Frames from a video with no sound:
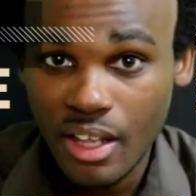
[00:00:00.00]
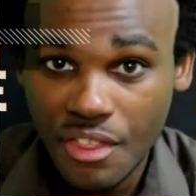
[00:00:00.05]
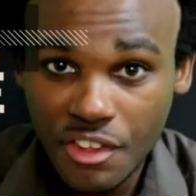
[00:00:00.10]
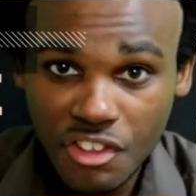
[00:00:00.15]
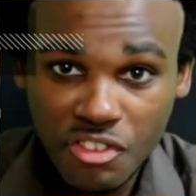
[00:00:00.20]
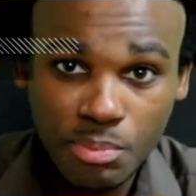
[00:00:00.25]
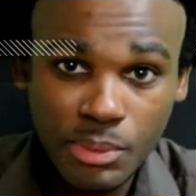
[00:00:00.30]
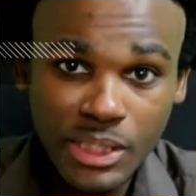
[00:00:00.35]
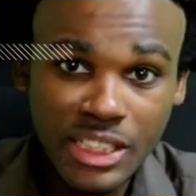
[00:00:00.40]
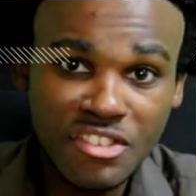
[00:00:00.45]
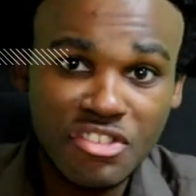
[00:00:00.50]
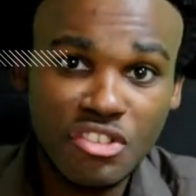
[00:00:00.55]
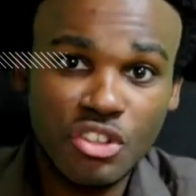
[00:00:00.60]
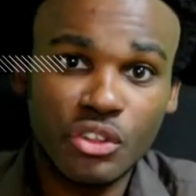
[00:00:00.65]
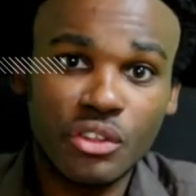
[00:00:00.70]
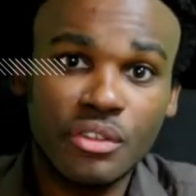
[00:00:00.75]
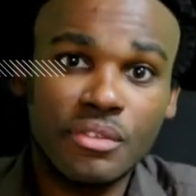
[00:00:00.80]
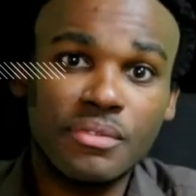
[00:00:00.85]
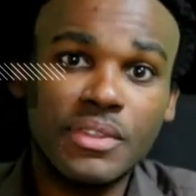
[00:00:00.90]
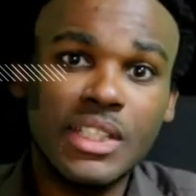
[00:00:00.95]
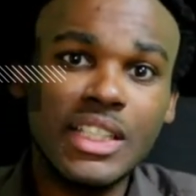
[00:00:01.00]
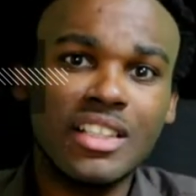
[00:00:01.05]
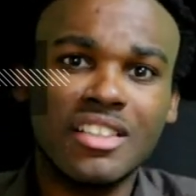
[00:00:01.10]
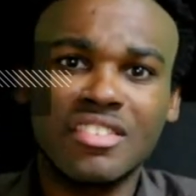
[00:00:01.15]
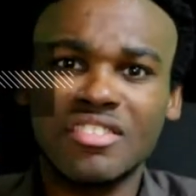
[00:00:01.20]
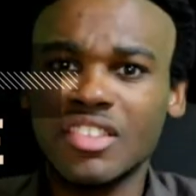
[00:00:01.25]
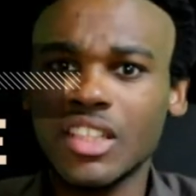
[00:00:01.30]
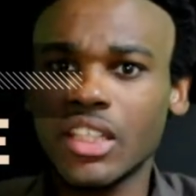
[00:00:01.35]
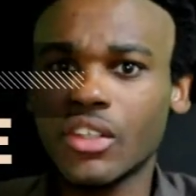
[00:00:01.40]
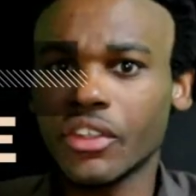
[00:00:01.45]
This means to reveal a
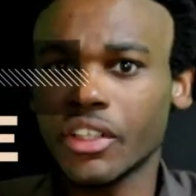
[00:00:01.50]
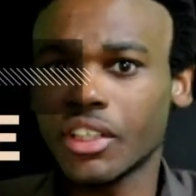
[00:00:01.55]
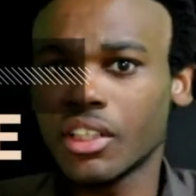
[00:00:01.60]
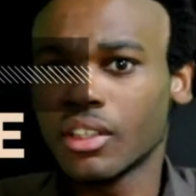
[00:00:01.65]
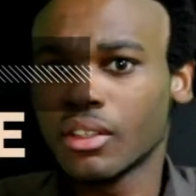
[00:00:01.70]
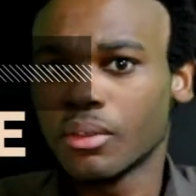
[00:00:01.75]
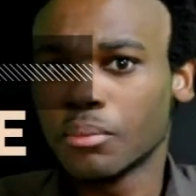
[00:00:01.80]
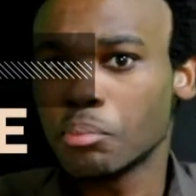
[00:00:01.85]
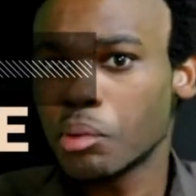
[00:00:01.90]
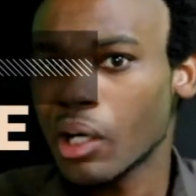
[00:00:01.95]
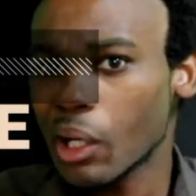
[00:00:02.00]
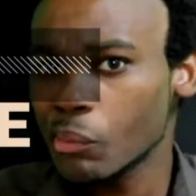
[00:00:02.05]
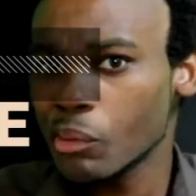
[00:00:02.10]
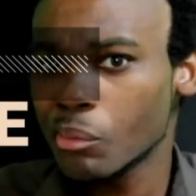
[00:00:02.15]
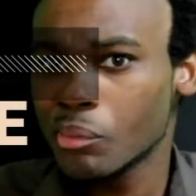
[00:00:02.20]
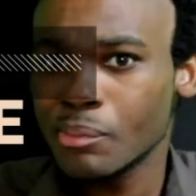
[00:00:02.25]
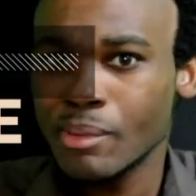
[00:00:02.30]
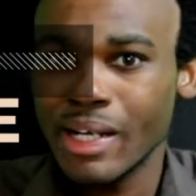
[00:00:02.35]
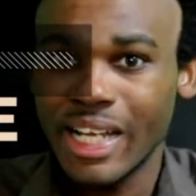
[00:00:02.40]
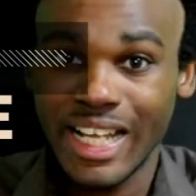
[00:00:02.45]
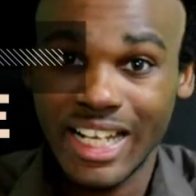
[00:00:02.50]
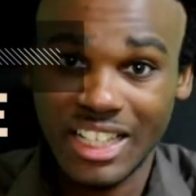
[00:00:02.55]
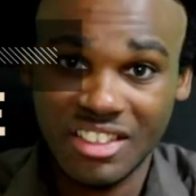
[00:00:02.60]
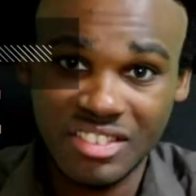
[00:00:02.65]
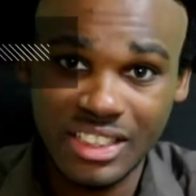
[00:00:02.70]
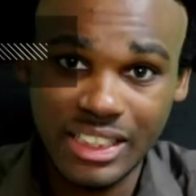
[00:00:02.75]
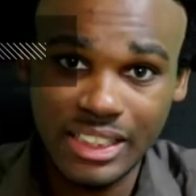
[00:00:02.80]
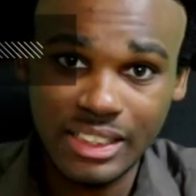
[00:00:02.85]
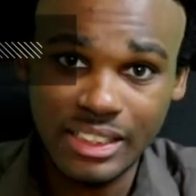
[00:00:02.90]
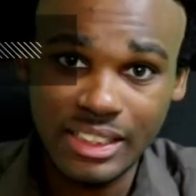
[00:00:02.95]
secret, probably by
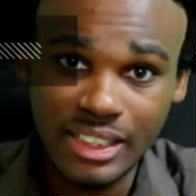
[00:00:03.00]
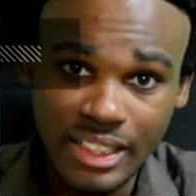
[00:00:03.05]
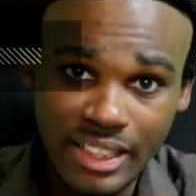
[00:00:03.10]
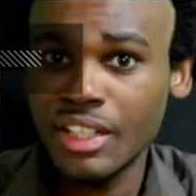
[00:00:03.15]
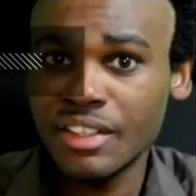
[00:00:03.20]
accident.